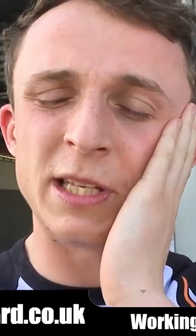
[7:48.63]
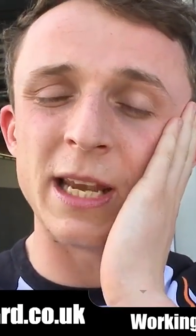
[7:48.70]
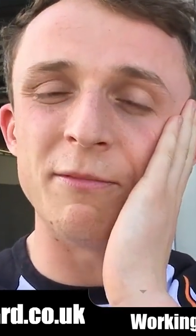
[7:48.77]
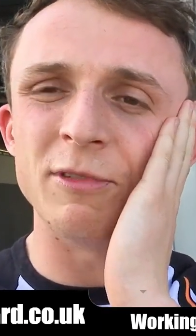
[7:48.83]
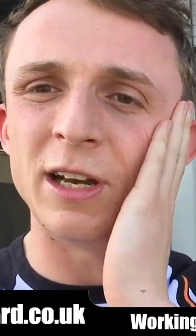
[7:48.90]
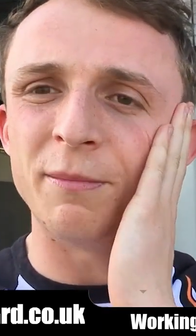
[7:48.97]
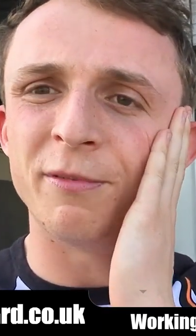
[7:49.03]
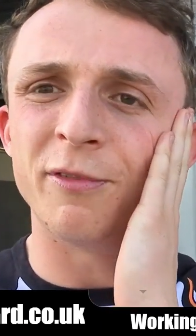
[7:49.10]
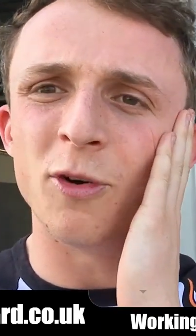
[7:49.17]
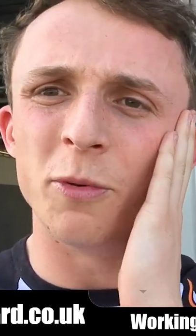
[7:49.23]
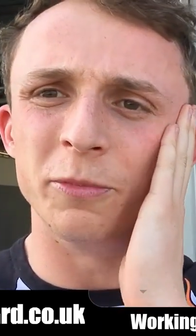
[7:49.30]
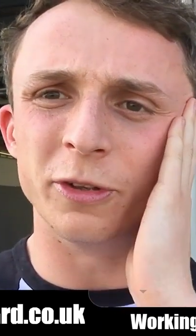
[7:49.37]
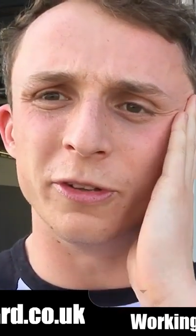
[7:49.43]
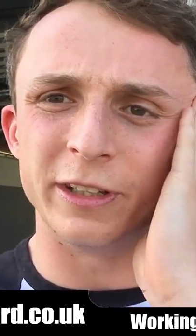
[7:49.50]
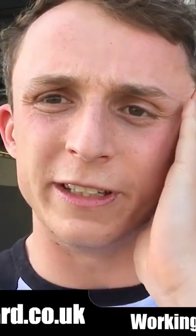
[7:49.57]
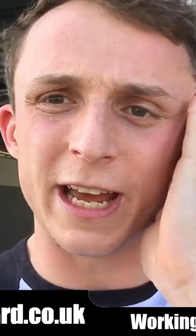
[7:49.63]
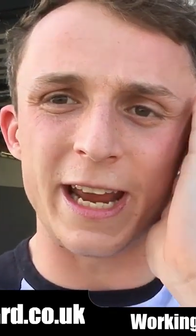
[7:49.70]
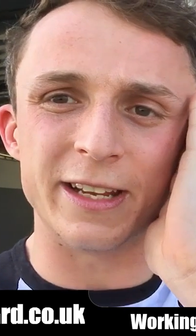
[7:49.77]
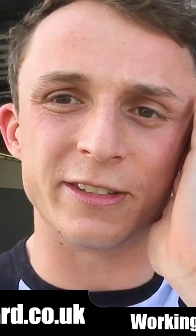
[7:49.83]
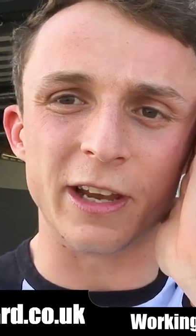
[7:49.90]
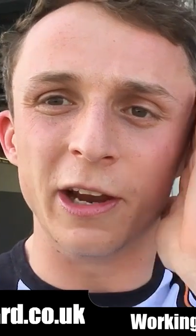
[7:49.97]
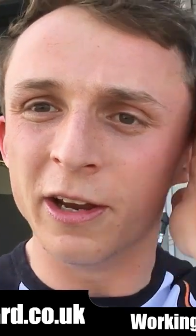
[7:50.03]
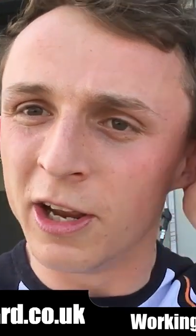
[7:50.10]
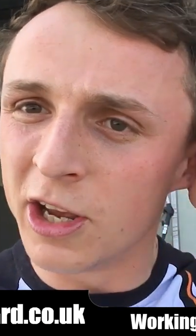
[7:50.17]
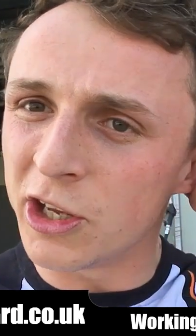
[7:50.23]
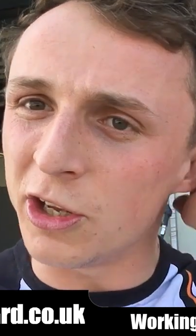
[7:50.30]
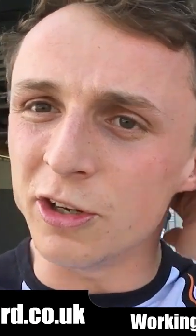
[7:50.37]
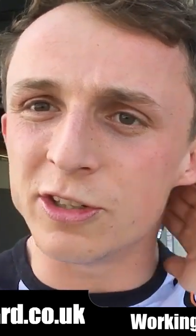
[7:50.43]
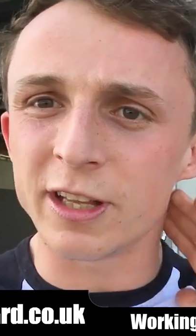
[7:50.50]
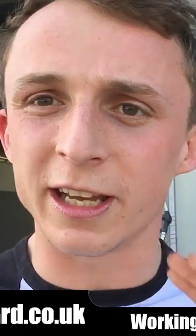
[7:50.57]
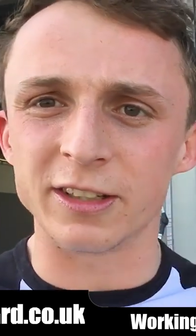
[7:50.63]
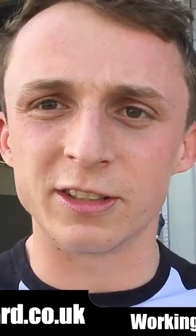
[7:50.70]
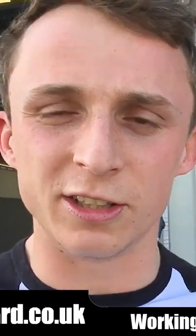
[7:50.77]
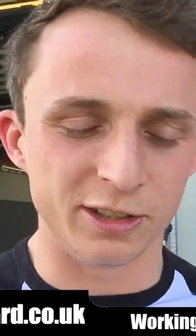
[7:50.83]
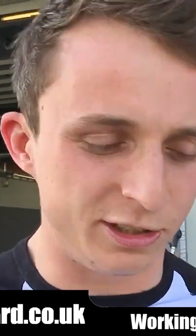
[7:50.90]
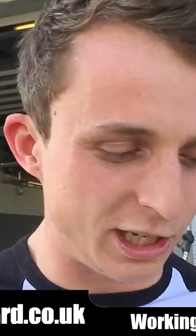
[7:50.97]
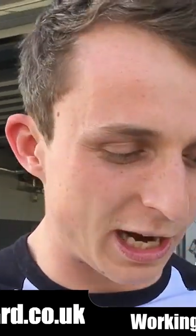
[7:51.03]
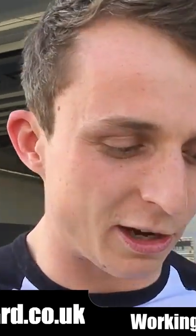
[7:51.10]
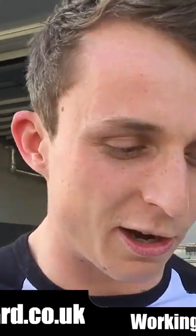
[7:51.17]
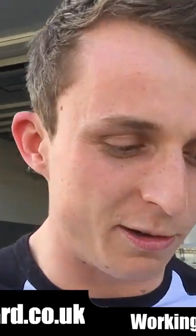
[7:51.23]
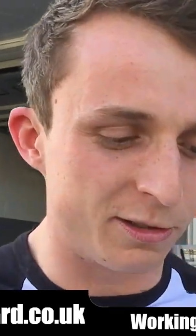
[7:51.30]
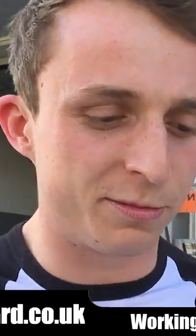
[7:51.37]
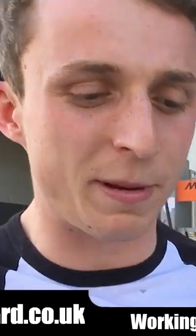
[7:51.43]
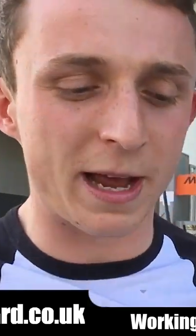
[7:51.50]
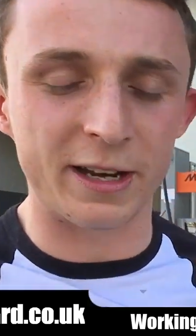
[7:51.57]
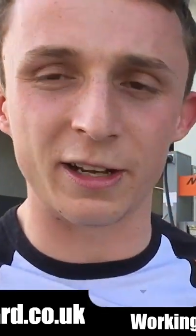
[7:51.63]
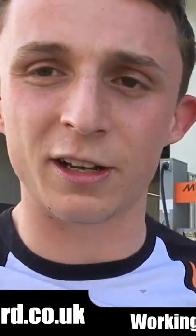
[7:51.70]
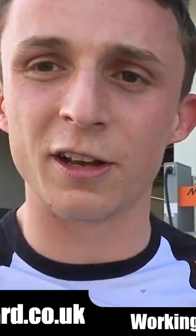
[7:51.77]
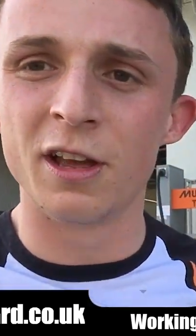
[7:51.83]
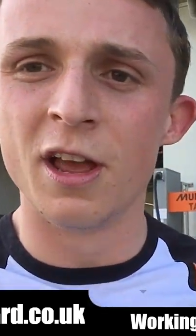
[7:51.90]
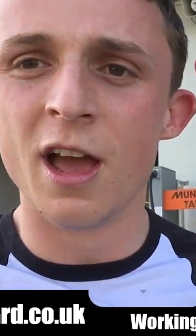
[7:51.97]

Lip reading: team really performed on the day, so huge thank to Jacko's Paddock